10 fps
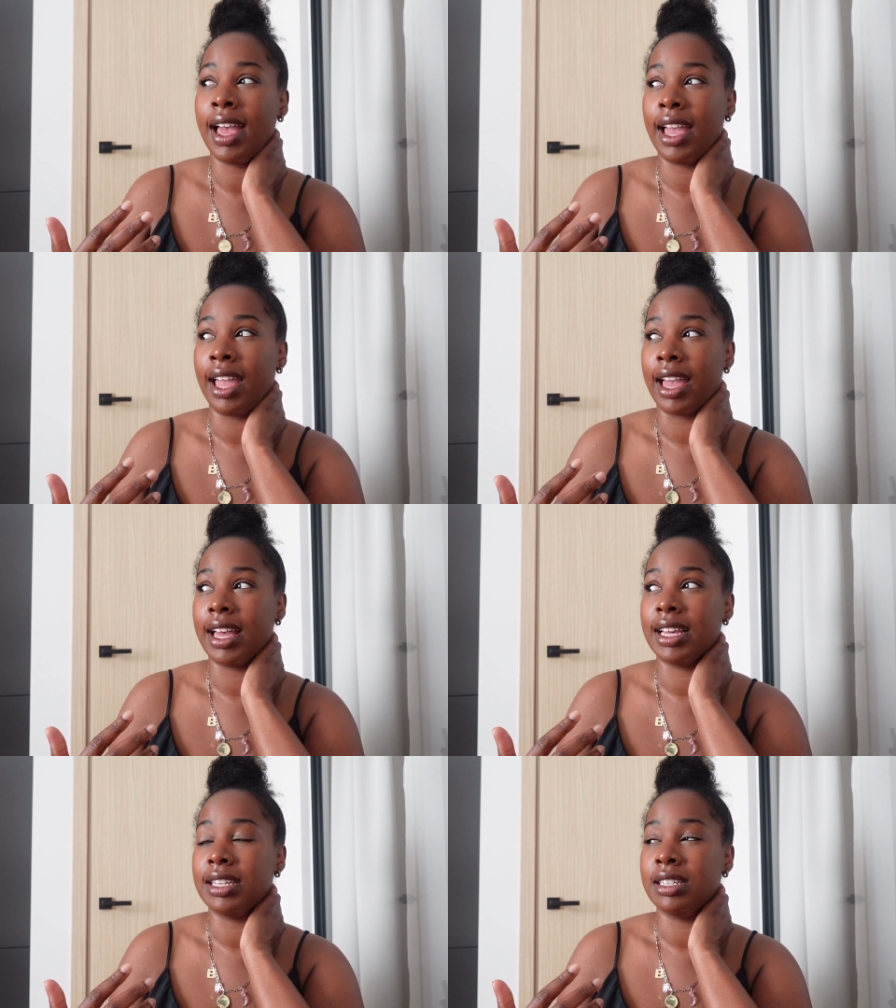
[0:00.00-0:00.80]

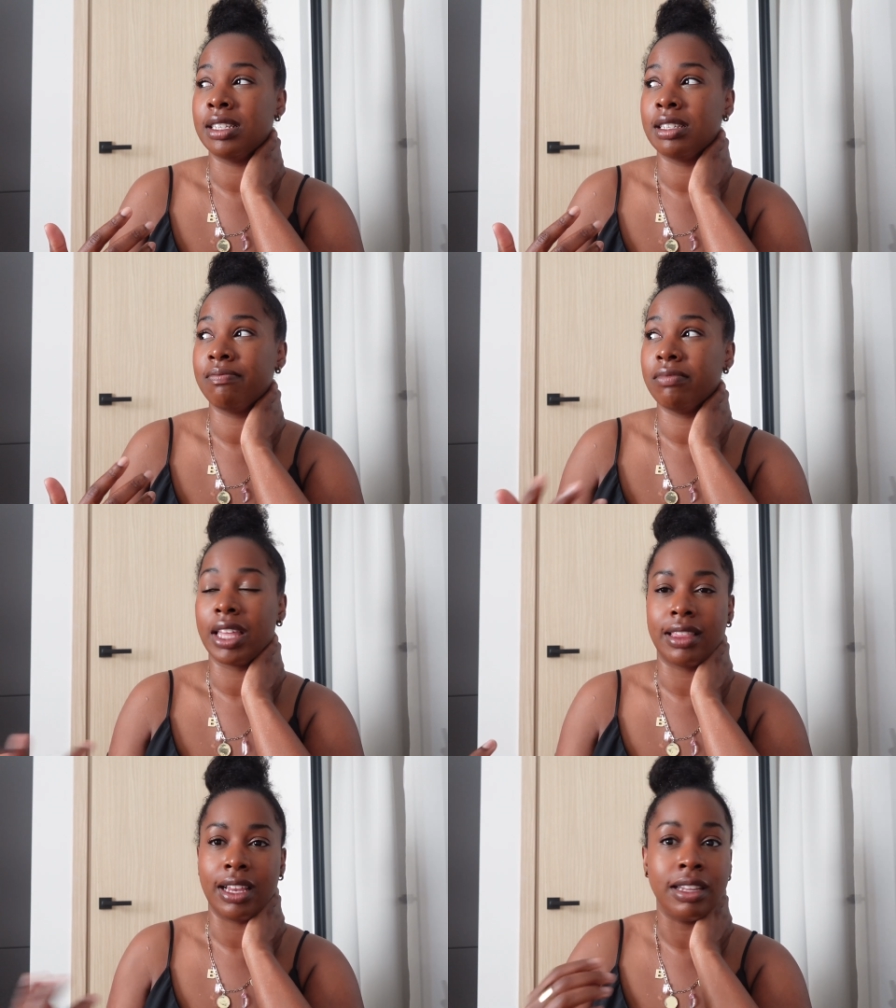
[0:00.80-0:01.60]
And
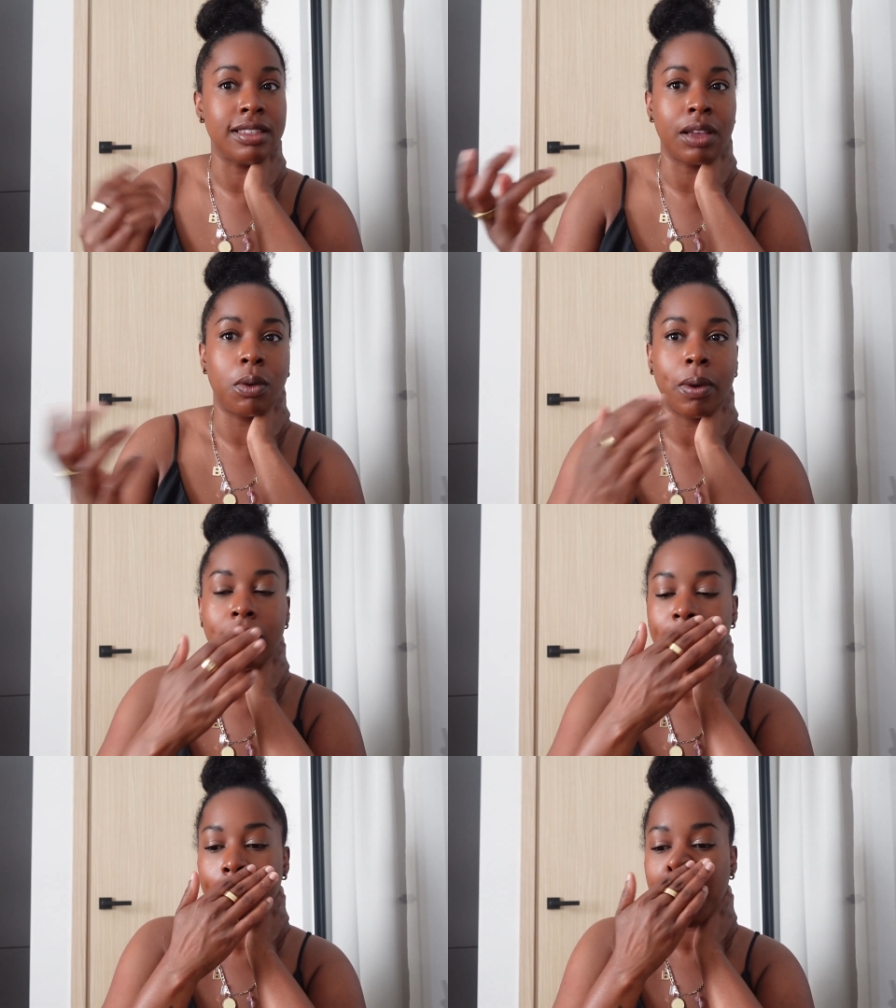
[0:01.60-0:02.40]
like, then it's like, well, where
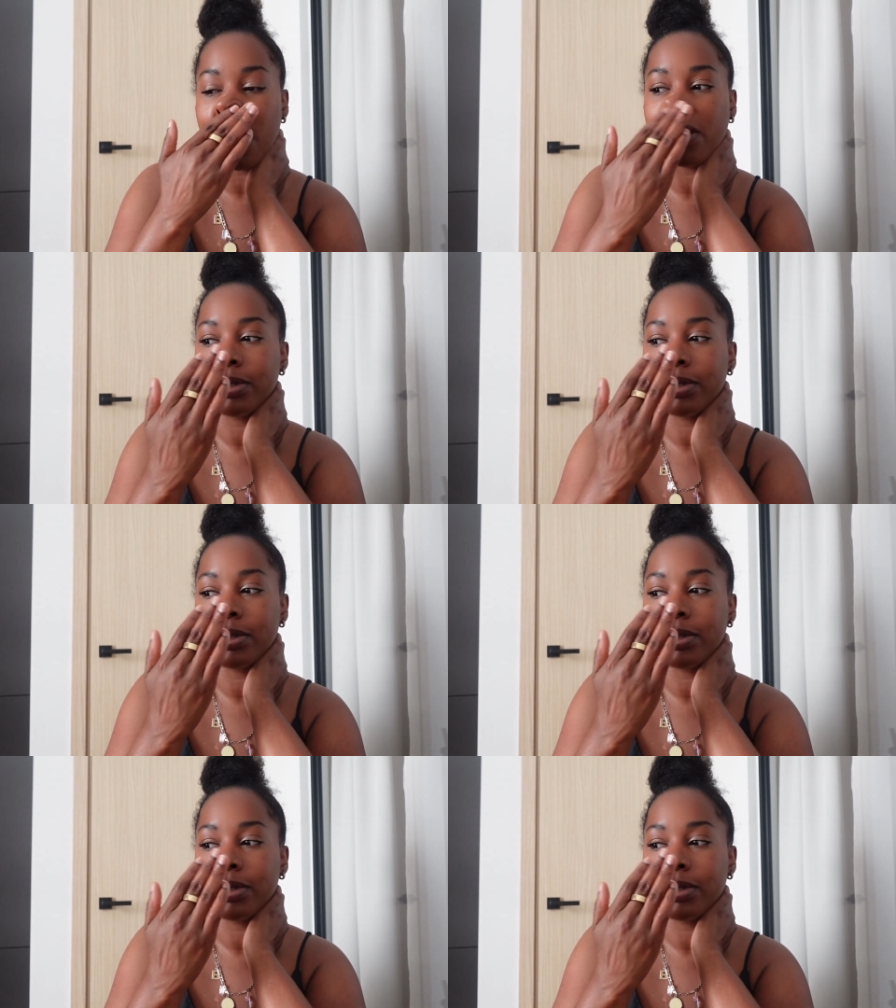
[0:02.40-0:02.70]
do they go?